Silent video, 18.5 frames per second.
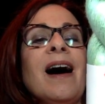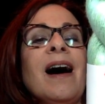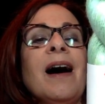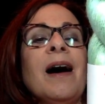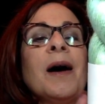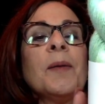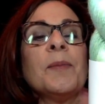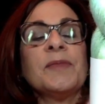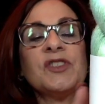
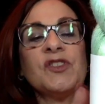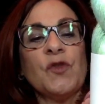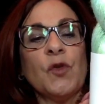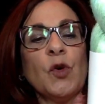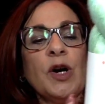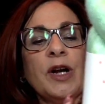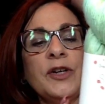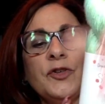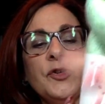It's
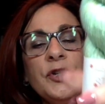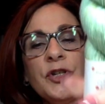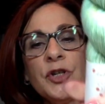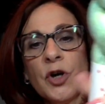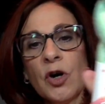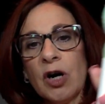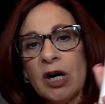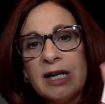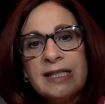400
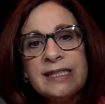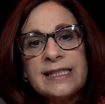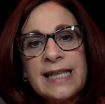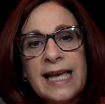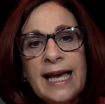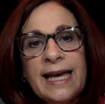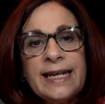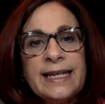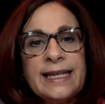yards.
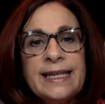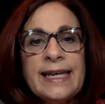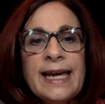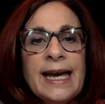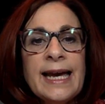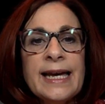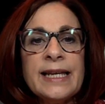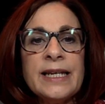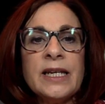And
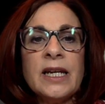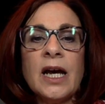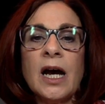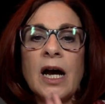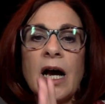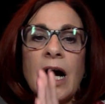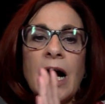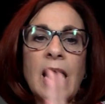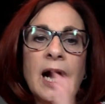again,
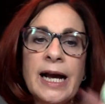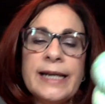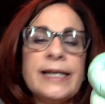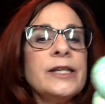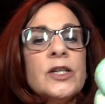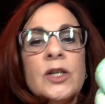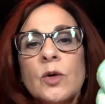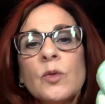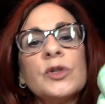I
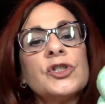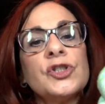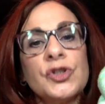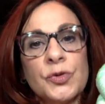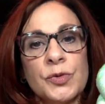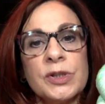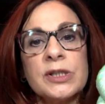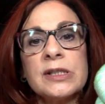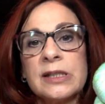didn't know what to
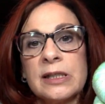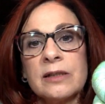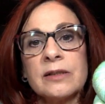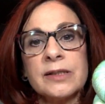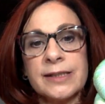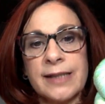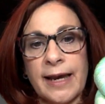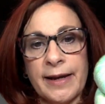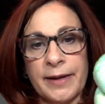do with a single
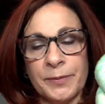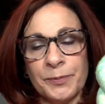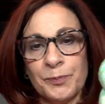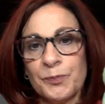skein.